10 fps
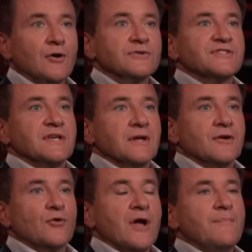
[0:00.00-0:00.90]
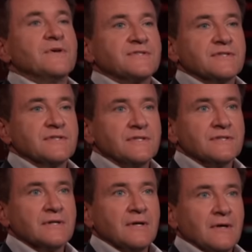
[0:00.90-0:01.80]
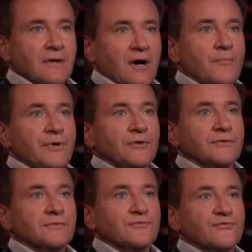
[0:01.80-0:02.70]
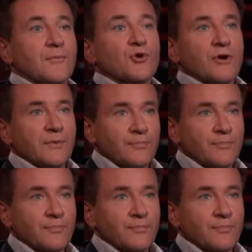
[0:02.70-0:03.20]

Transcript: I always think great businesses are built from great